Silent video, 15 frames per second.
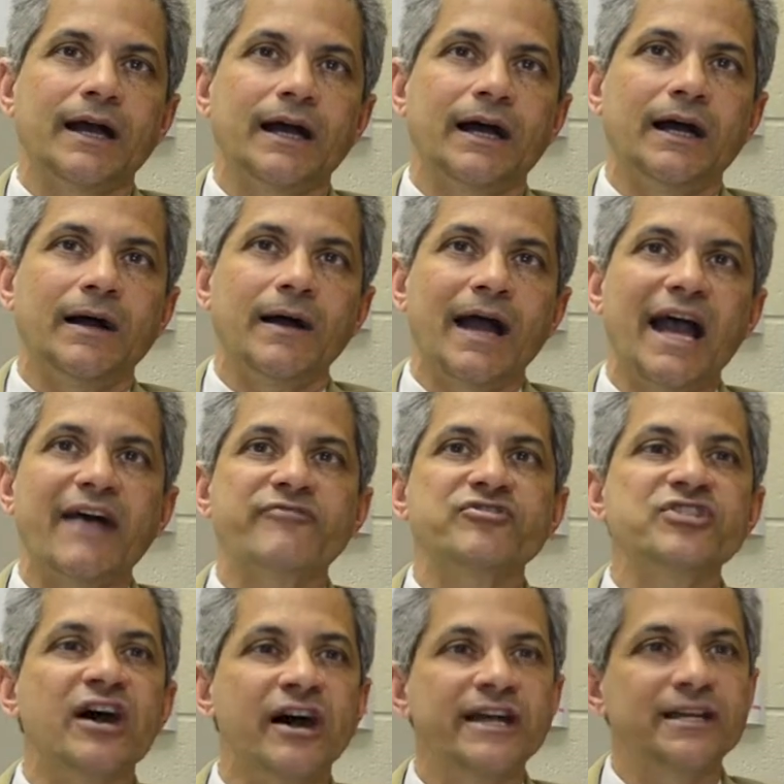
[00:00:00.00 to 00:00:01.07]
have
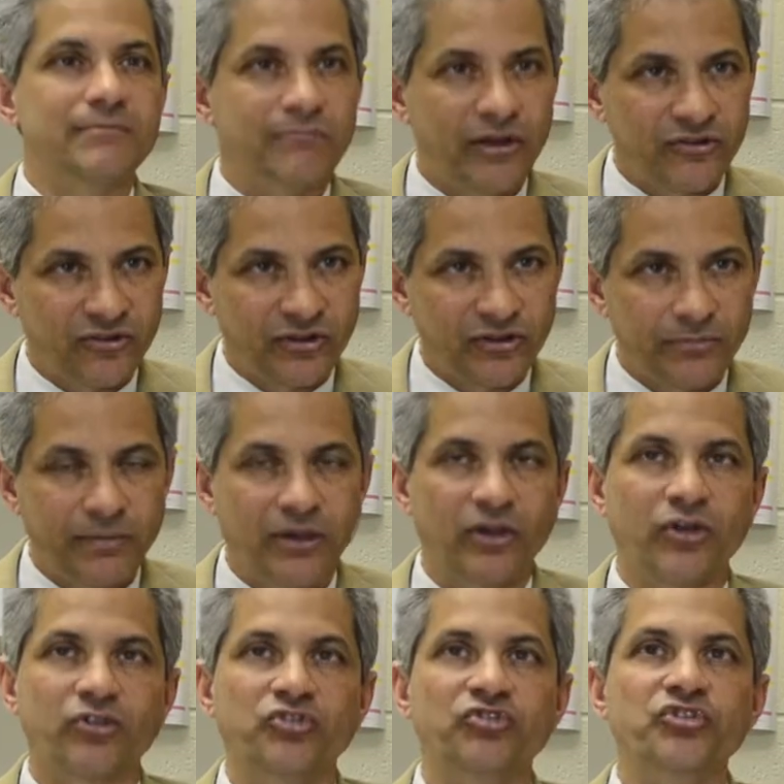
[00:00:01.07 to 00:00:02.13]
tight muscles
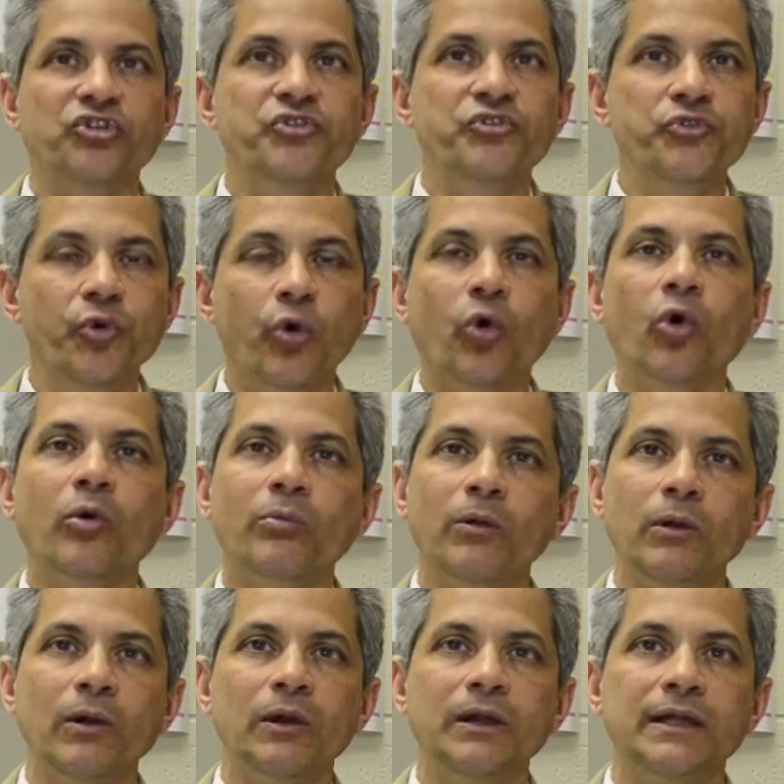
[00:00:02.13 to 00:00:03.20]
because the
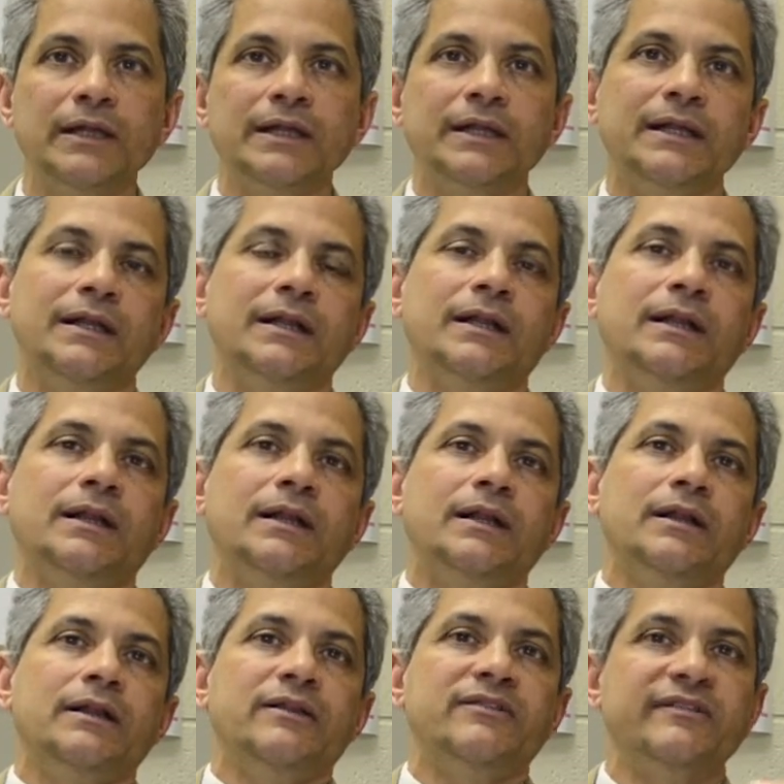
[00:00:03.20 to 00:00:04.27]
normal
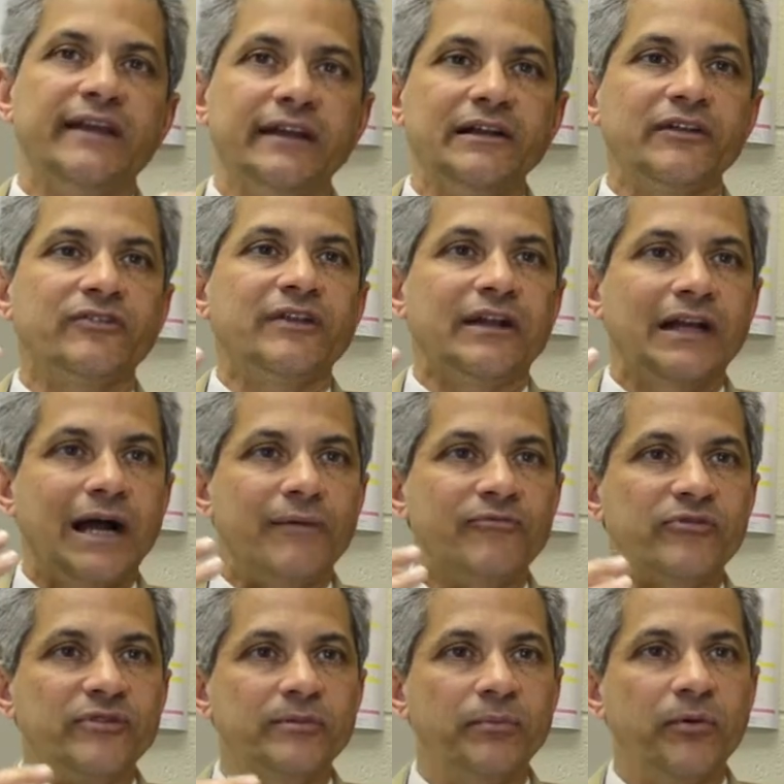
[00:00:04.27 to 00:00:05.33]
signals that come
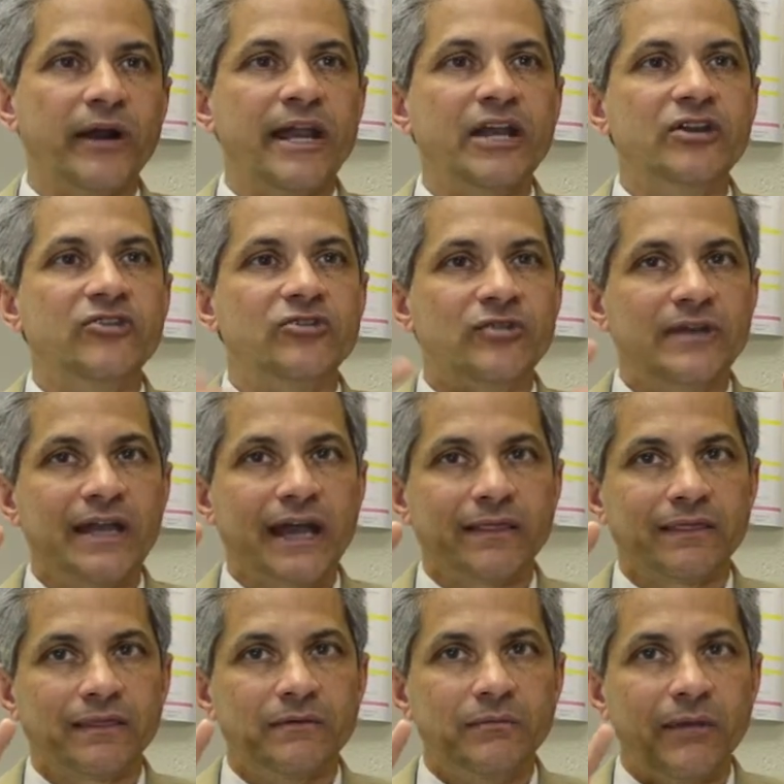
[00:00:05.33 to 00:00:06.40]
from the brain to
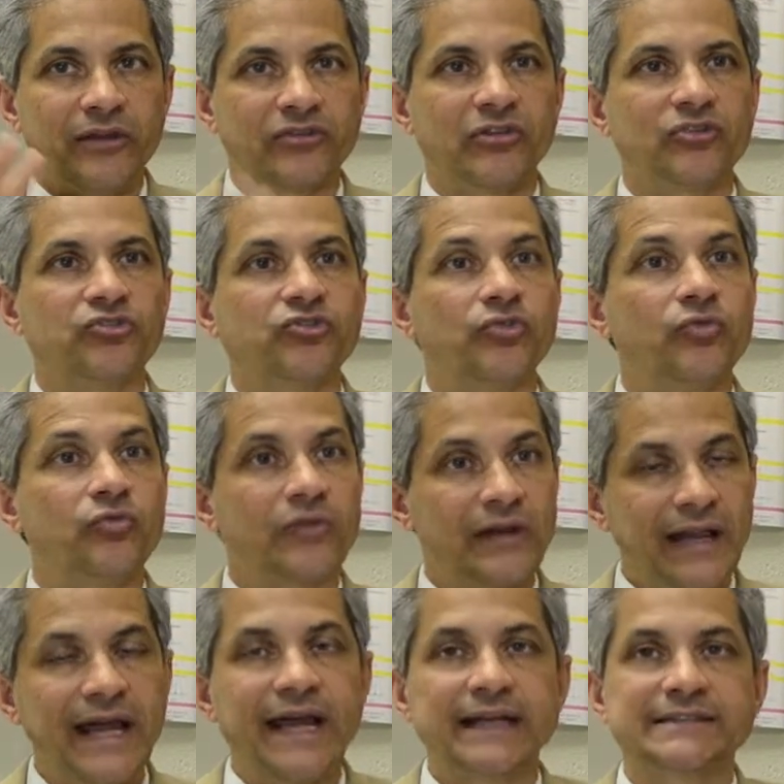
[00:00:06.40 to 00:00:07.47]
get the muscles to
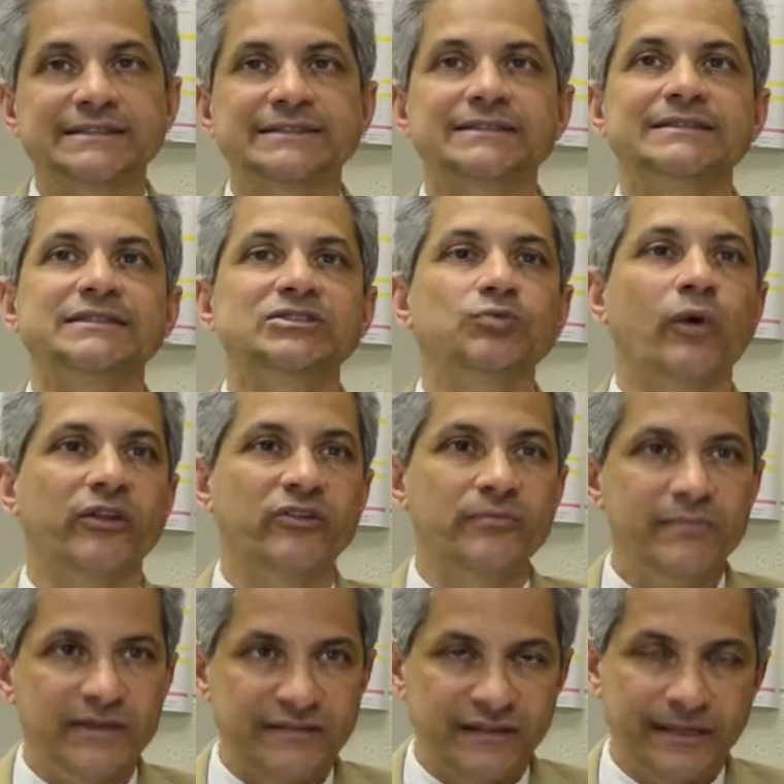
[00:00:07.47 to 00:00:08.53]
relax is what's
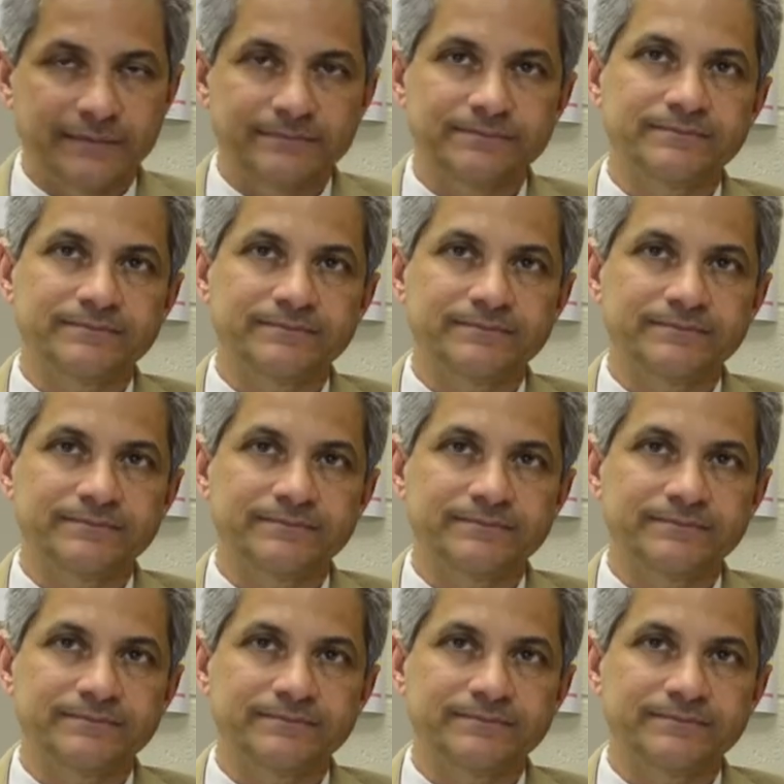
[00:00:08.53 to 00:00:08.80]
missing.